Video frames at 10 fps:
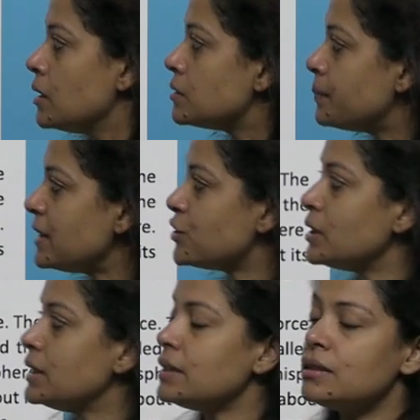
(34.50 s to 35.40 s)

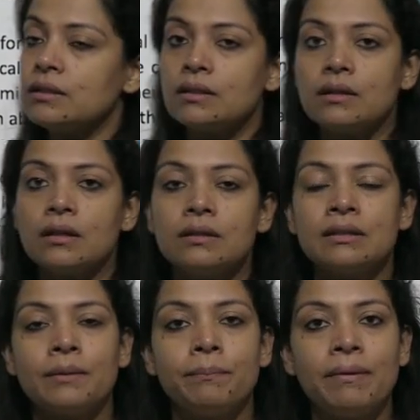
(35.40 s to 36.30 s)
Especially
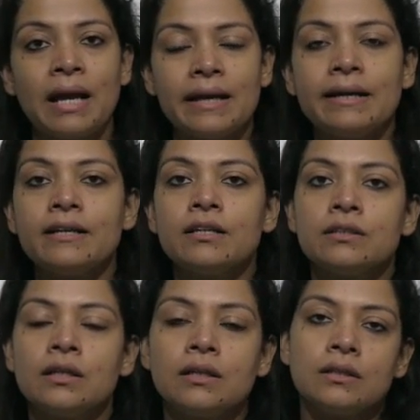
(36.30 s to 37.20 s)
the planet,
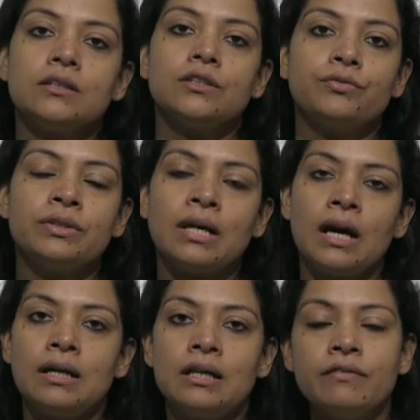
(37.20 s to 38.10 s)
the Earth we
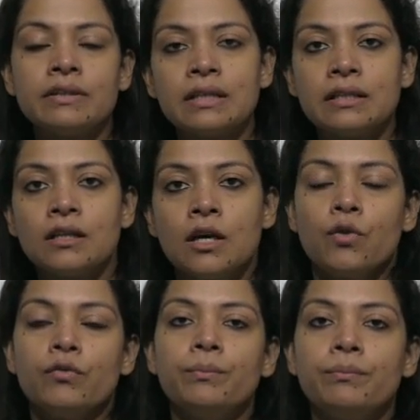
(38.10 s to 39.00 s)
are living in,
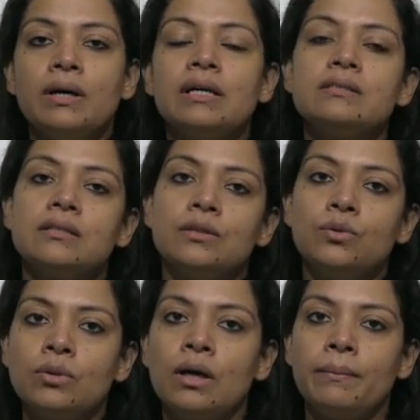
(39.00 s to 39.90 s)
we must
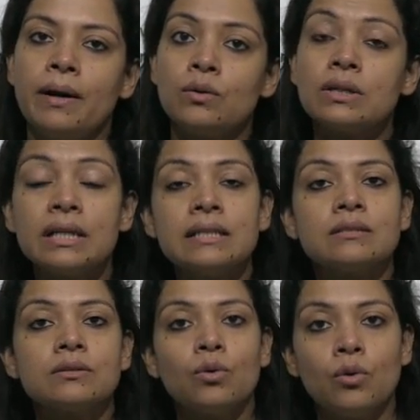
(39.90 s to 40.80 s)
know about its
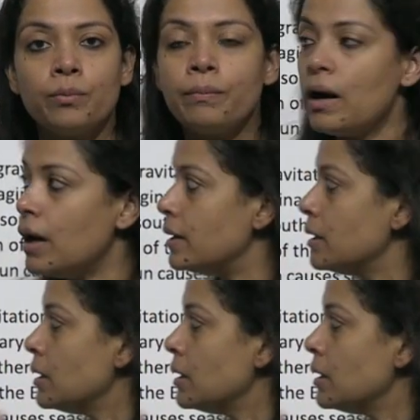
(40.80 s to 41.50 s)
core part.